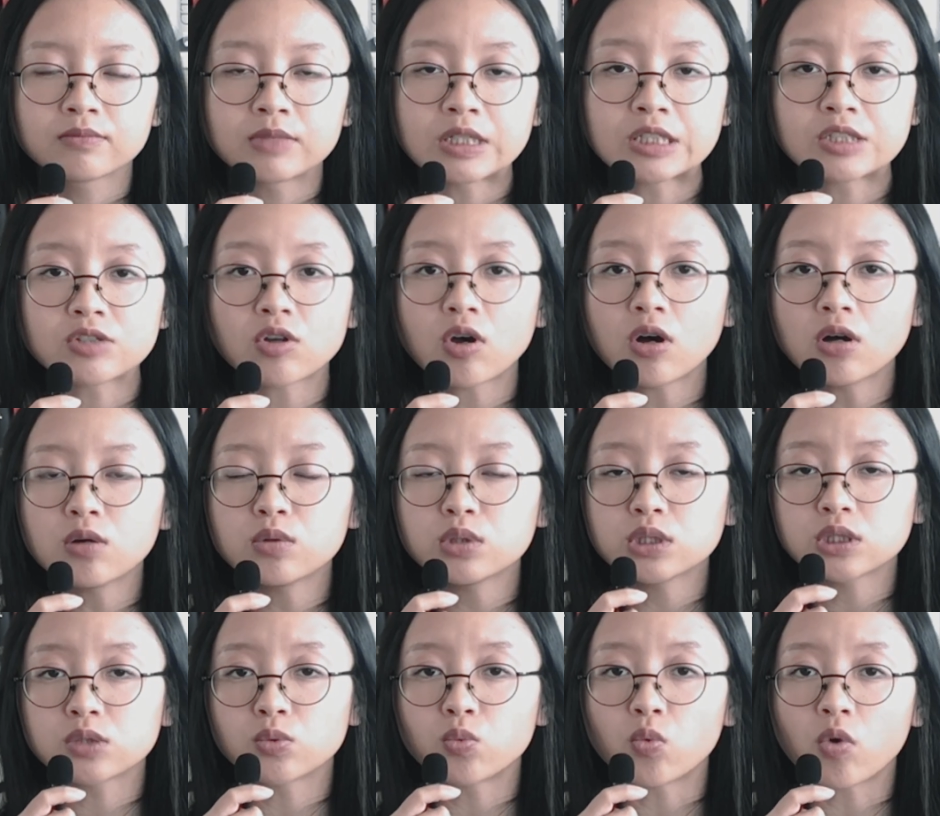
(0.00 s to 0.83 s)
It's
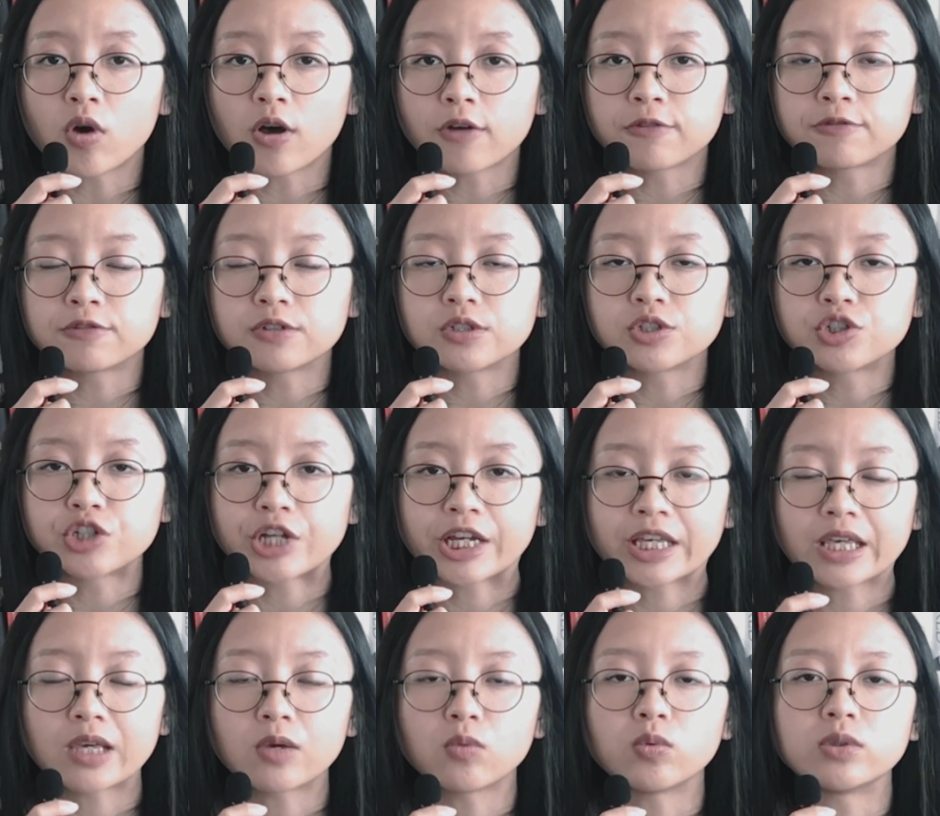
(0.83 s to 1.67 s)
always worth
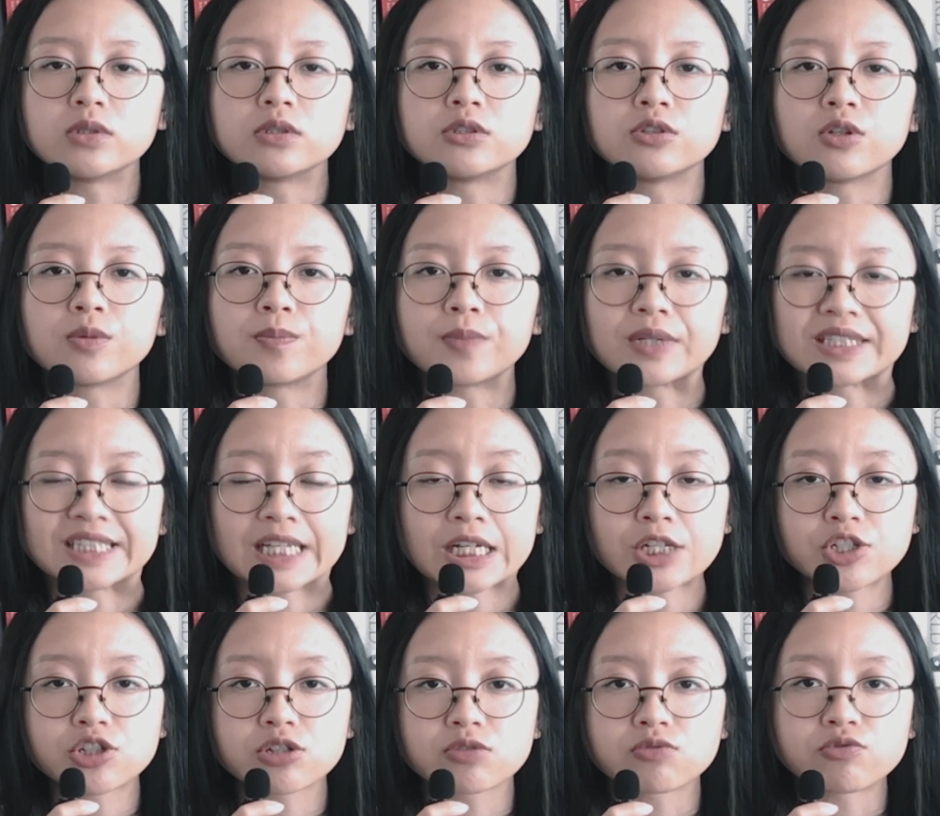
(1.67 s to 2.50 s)
checking with your
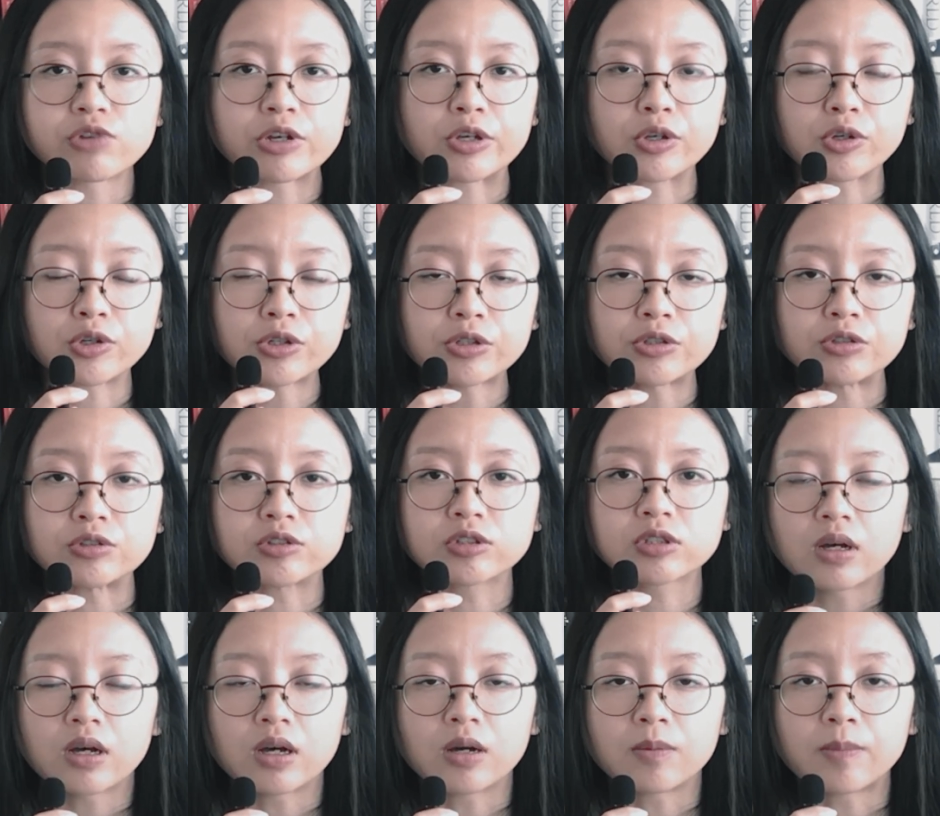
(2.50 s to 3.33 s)
potential
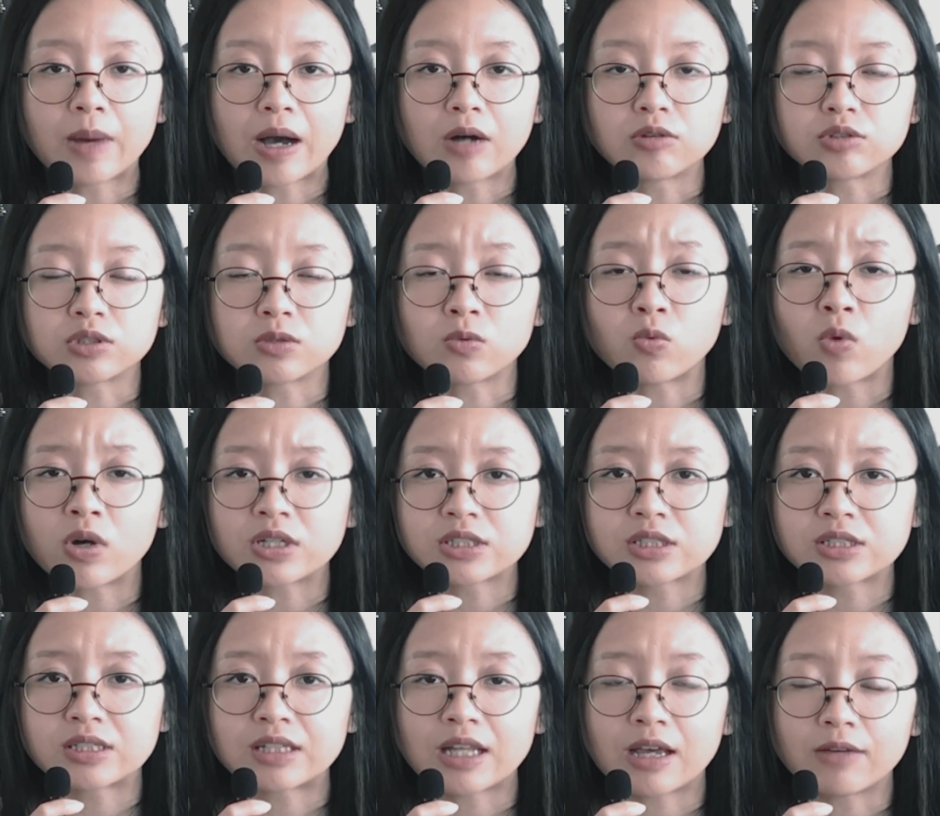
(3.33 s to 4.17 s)
recruits about
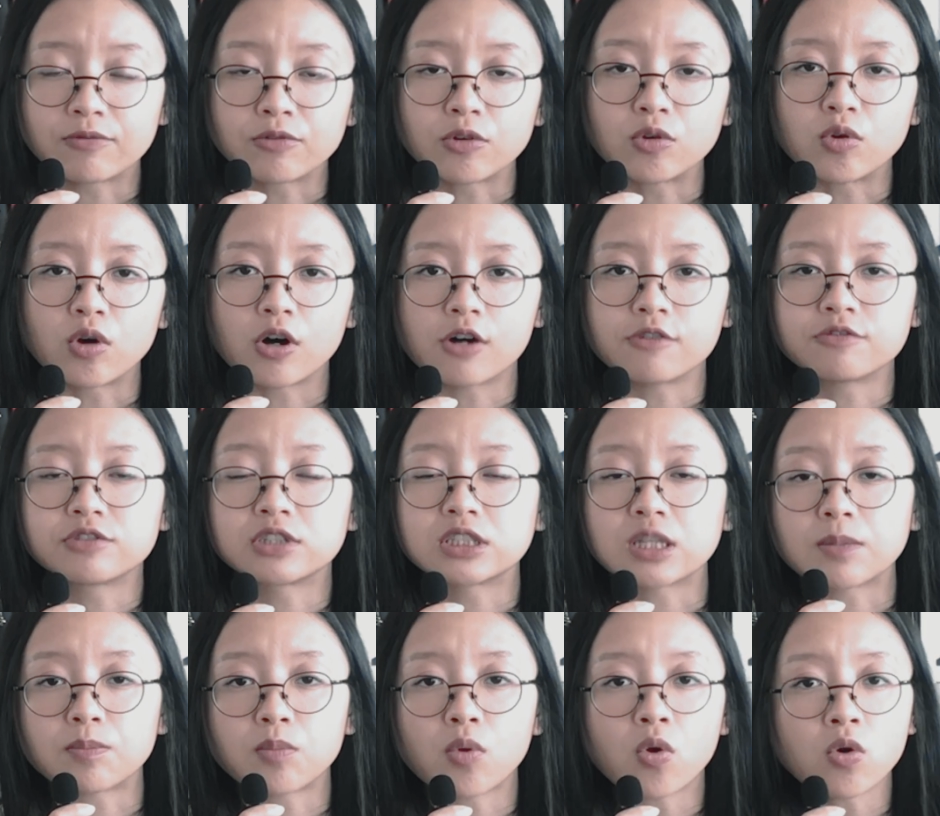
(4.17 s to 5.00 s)
what level of
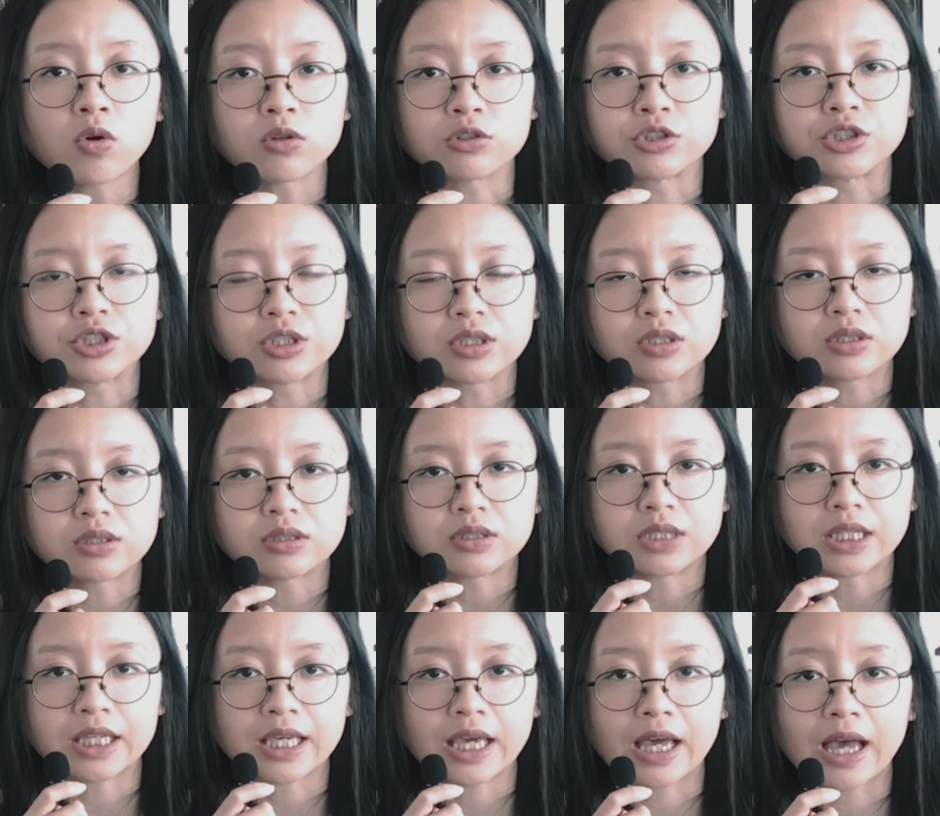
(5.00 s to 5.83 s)
support
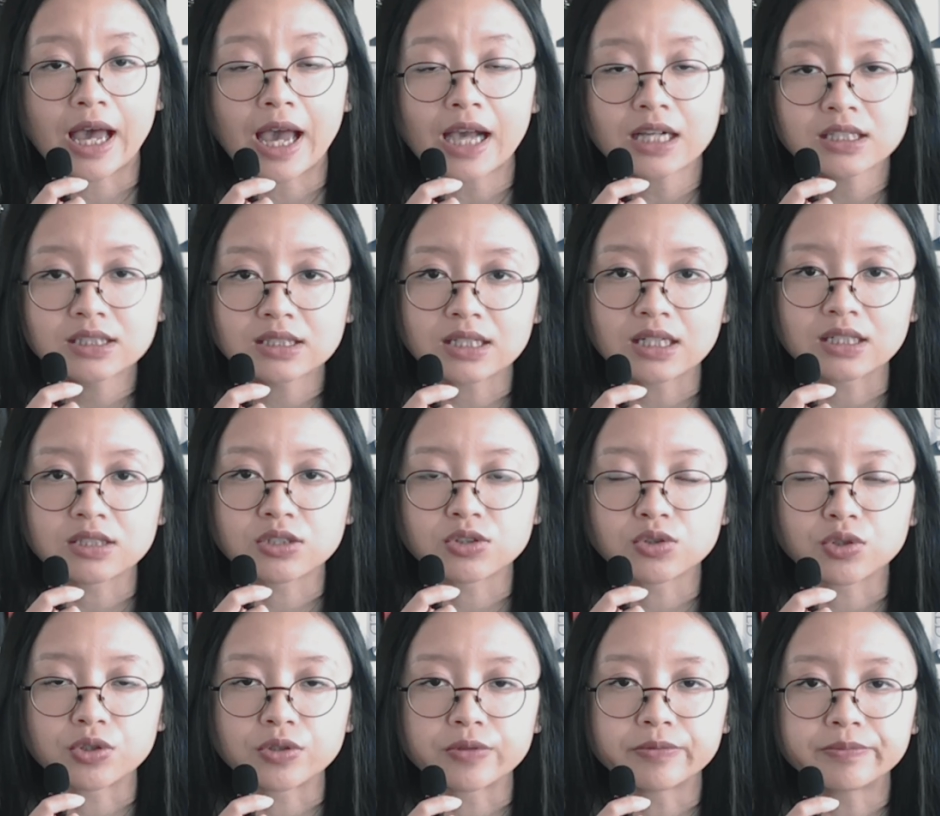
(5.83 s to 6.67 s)
they can
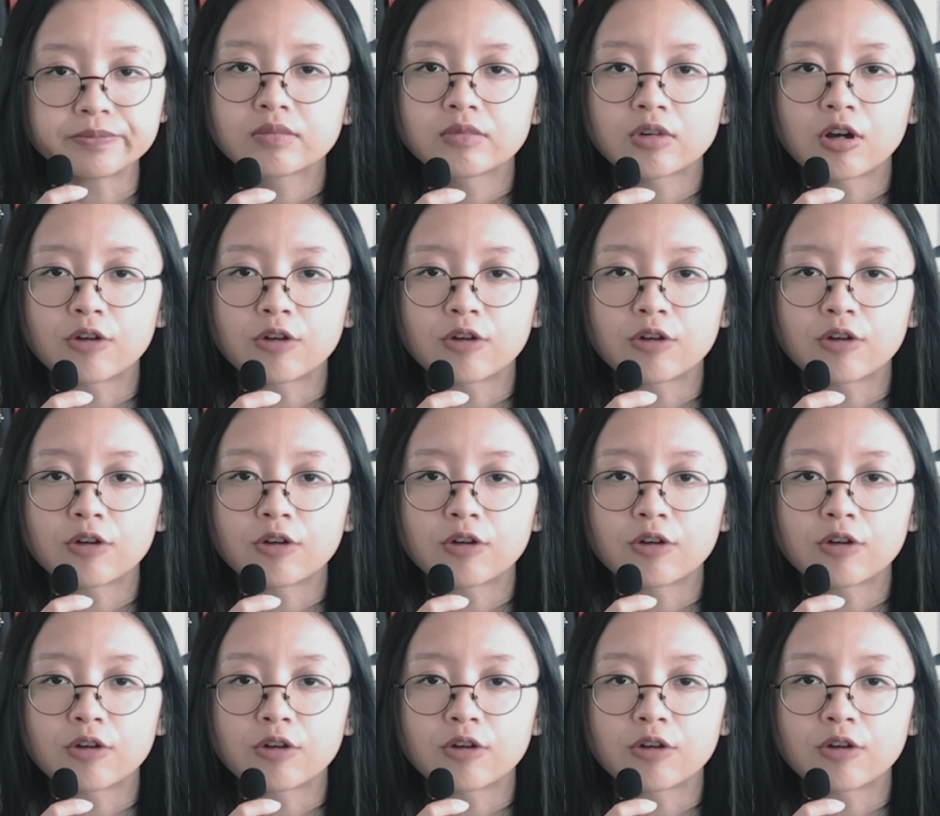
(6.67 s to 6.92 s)
access to.